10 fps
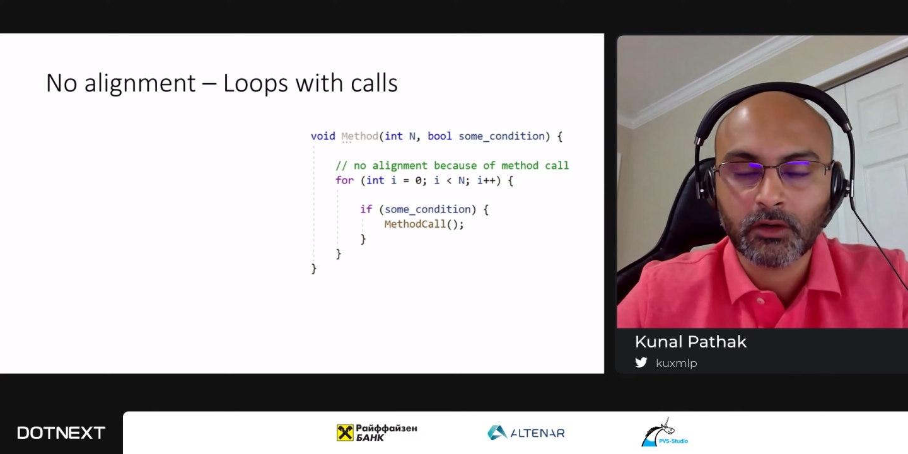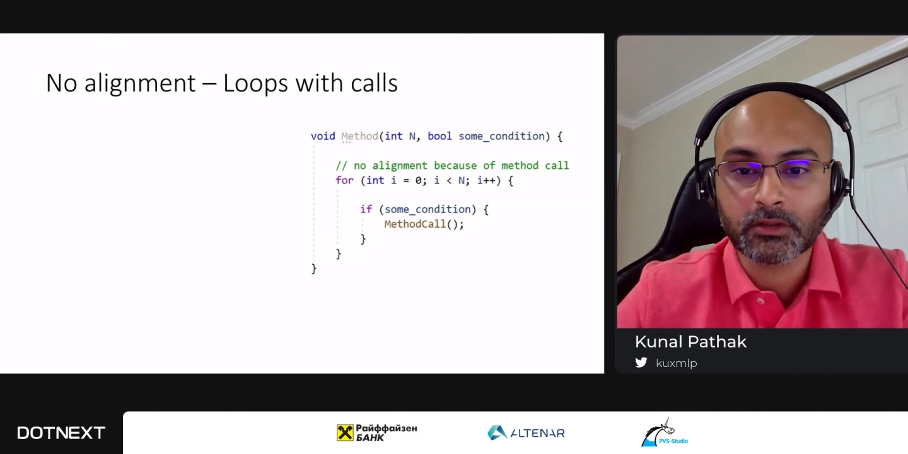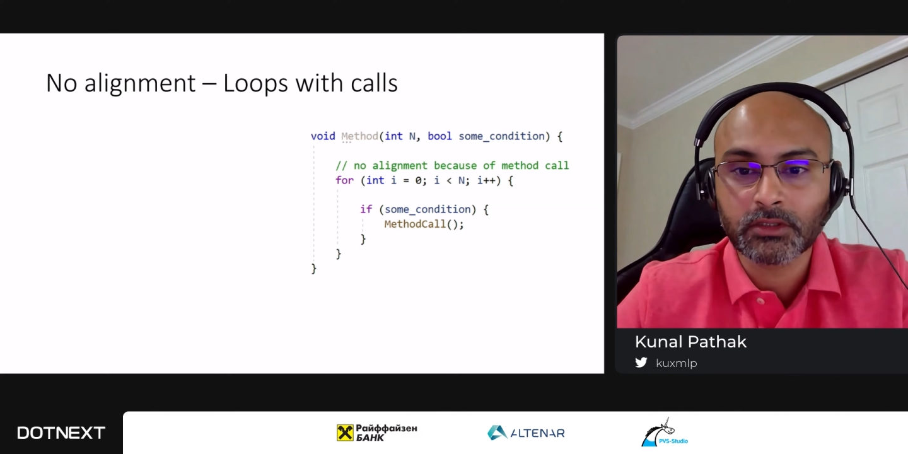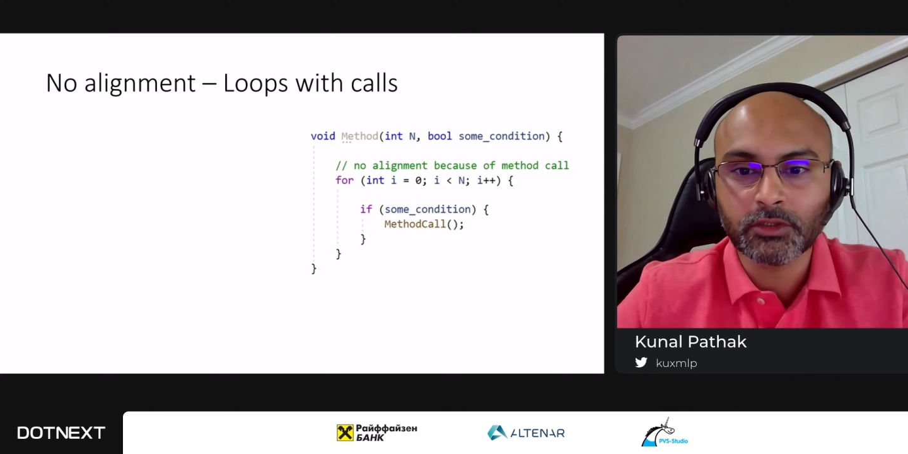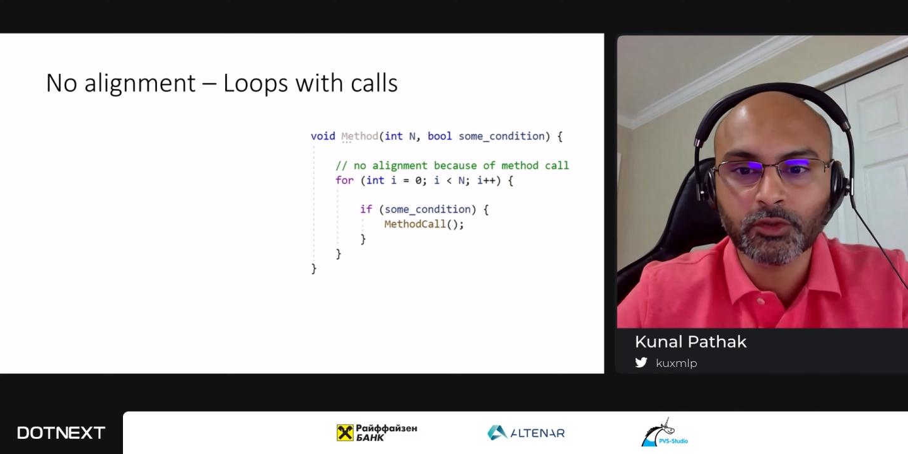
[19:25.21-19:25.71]

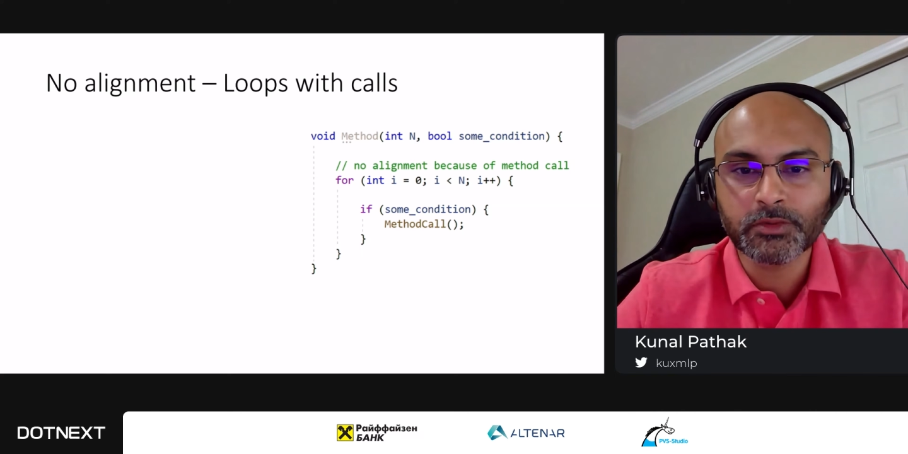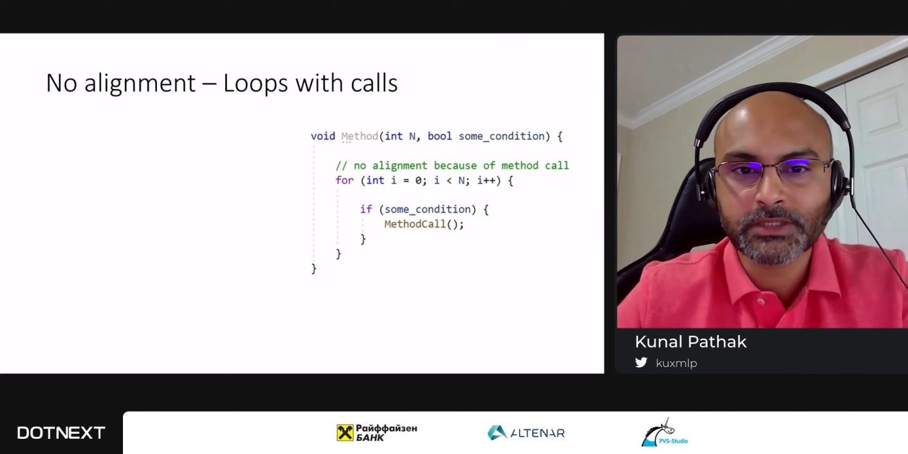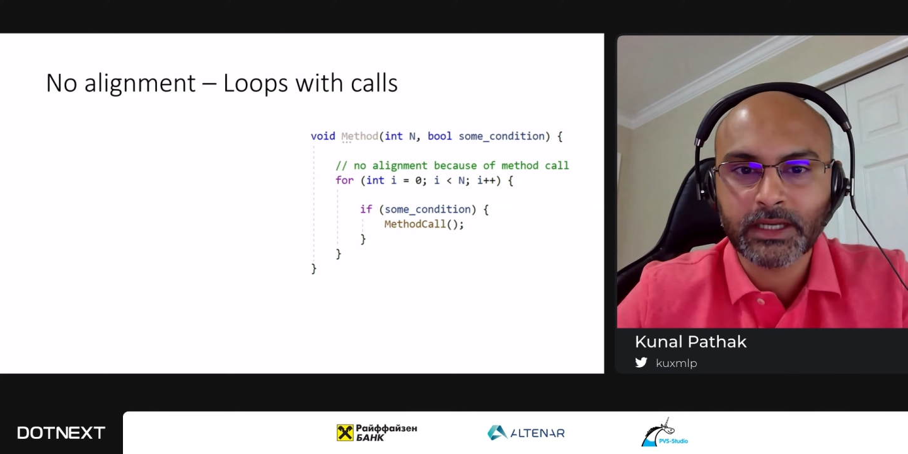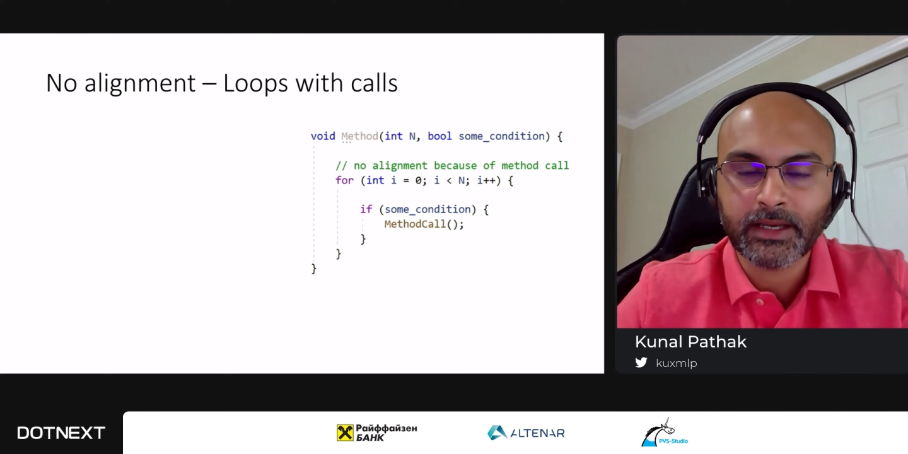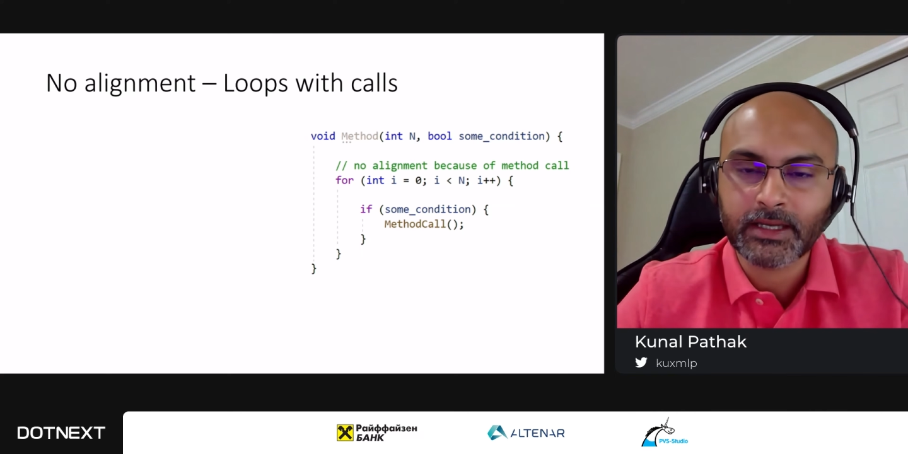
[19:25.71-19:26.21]
or the
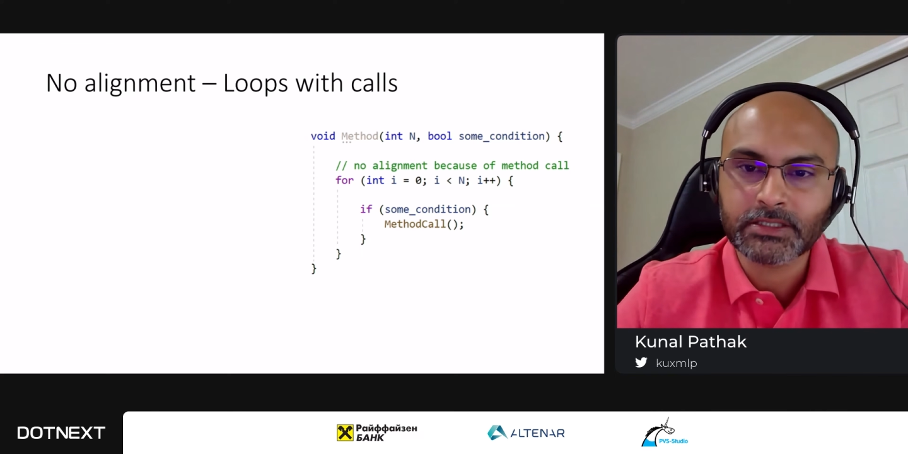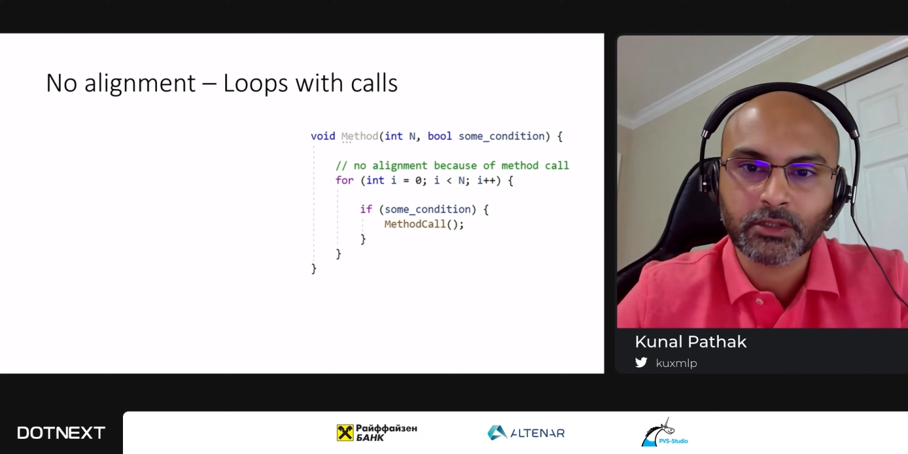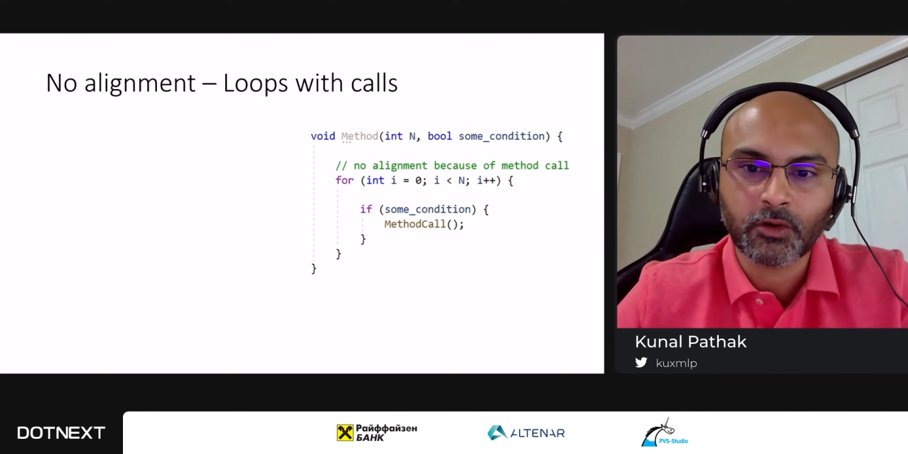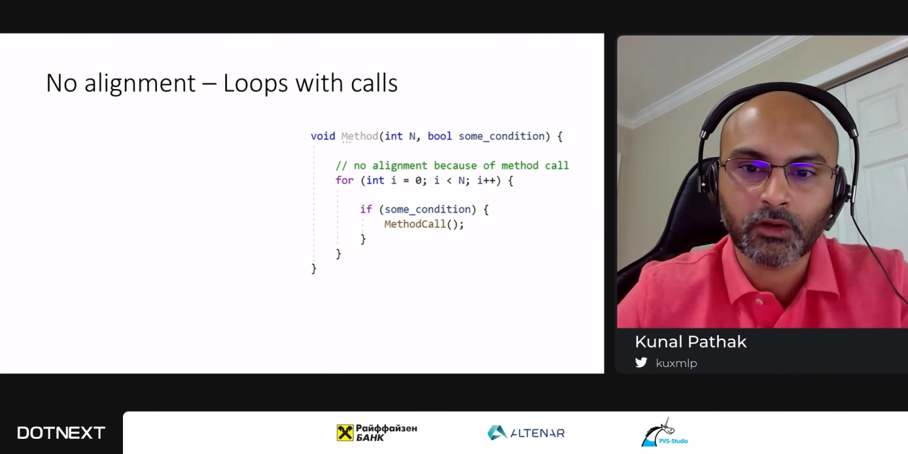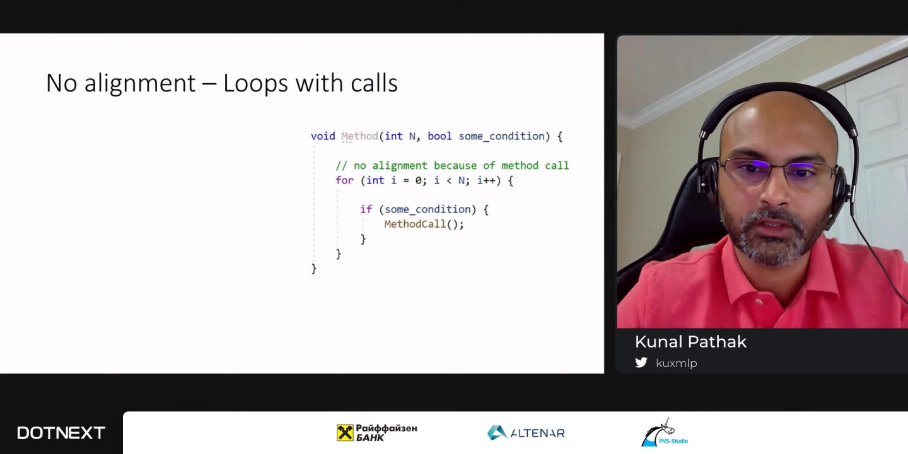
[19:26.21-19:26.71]
loops that has
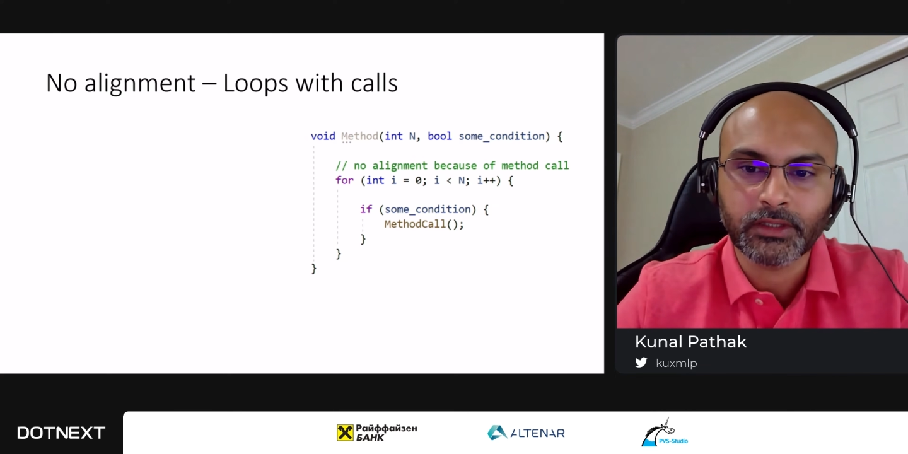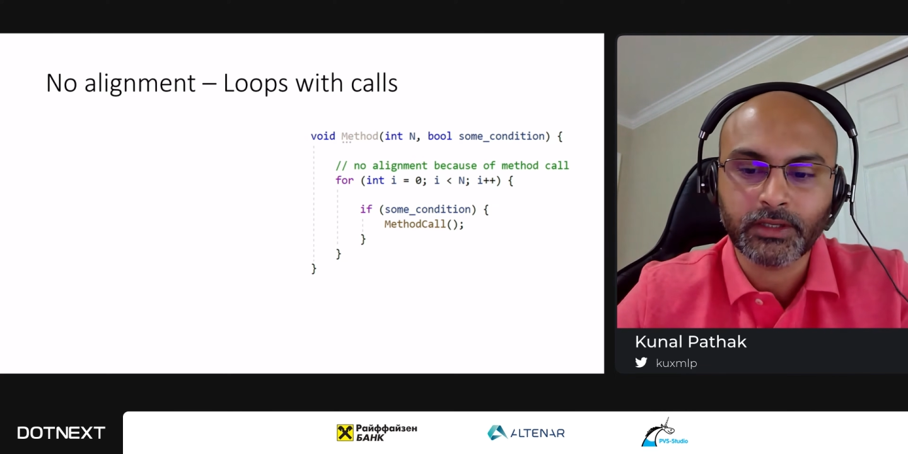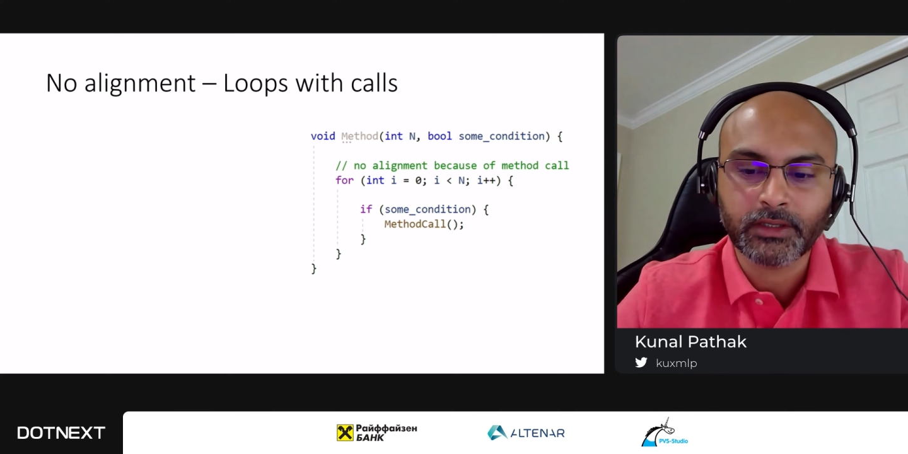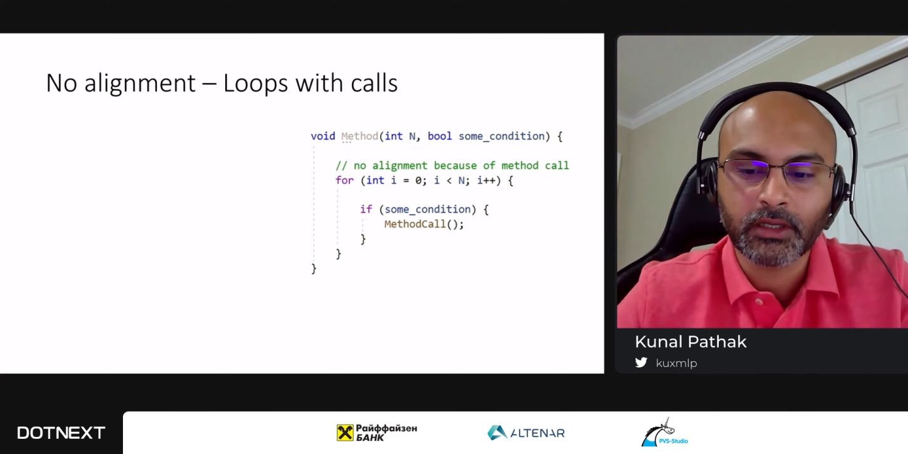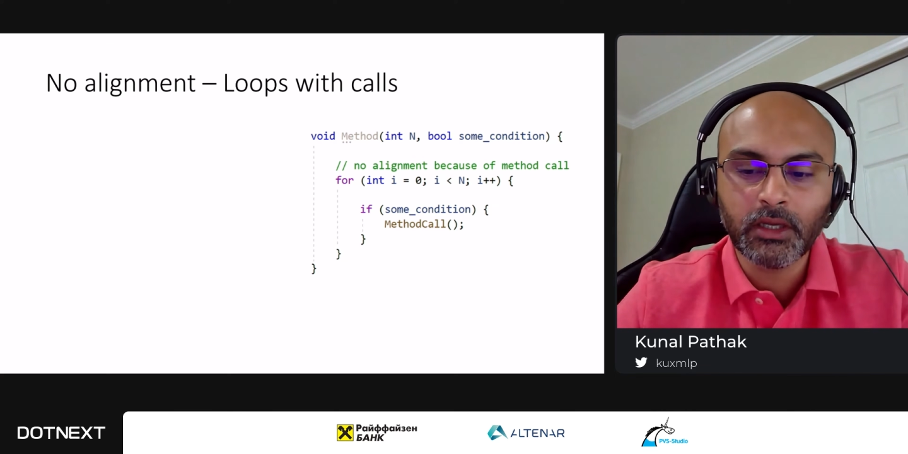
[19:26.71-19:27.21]
a call in
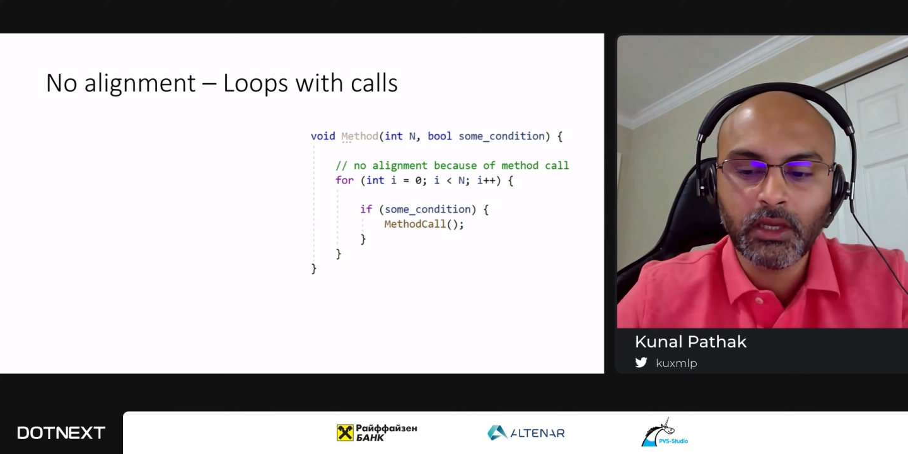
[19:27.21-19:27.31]
it.